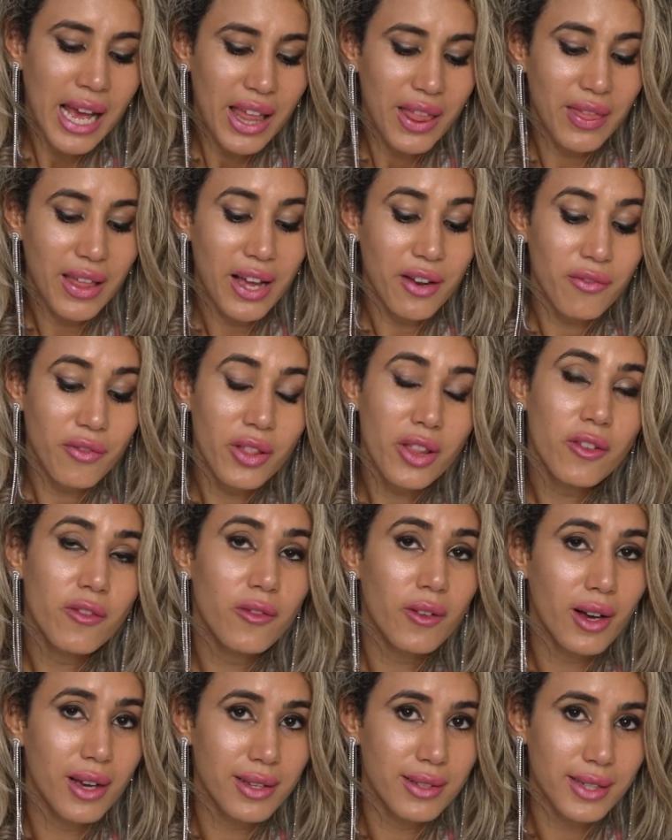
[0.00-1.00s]
that for the
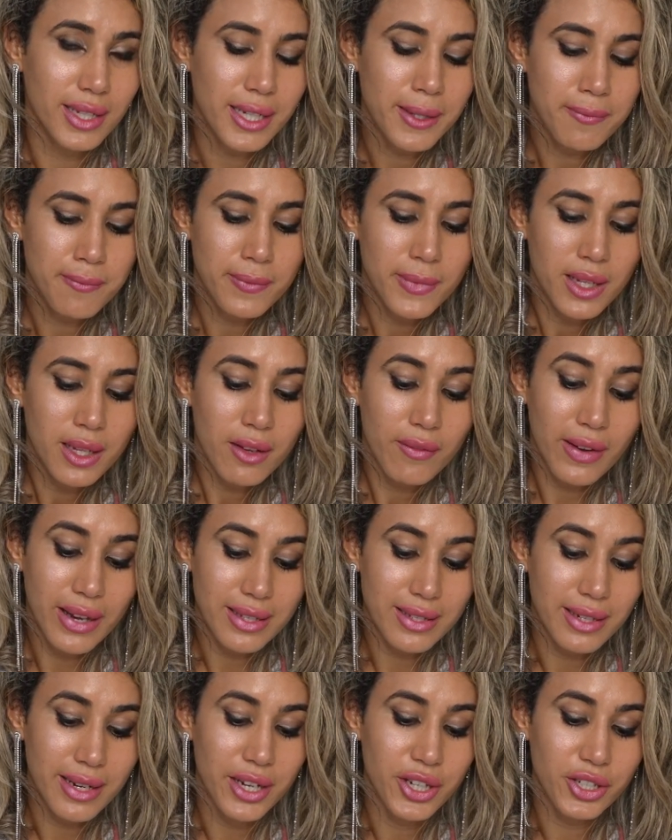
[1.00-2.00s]
Pfizer
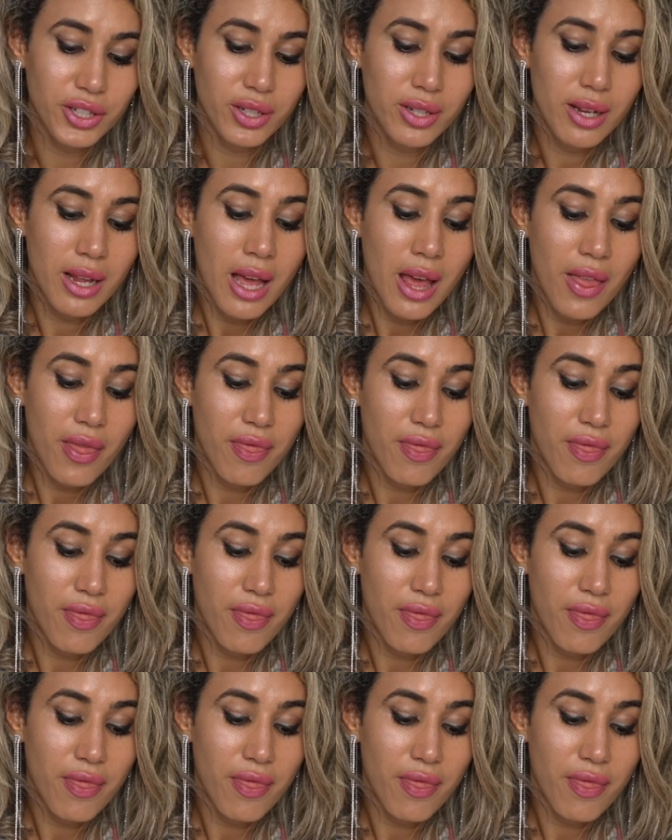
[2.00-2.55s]
vaccination,